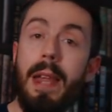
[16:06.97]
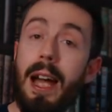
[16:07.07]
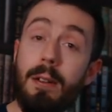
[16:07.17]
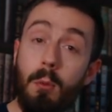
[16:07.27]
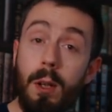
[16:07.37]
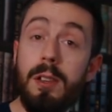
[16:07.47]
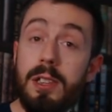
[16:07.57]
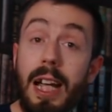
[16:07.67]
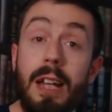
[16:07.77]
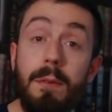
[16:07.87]
and it will
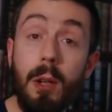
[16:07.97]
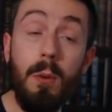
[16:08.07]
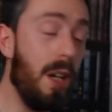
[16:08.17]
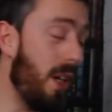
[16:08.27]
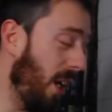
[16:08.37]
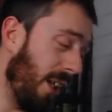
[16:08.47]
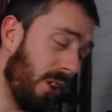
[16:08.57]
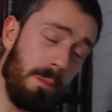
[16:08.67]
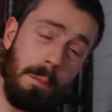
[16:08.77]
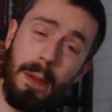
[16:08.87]
save you a
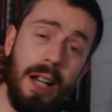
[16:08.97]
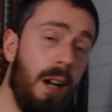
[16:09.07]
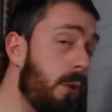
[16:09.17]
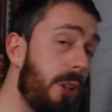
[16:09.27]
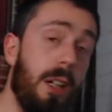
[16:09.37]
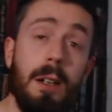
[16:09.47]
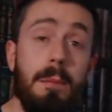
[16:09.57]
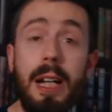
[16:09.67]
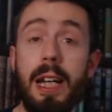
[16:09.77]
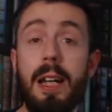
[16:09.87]
big old chunk of
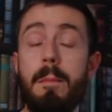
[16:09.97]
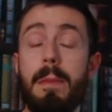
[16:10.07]
money.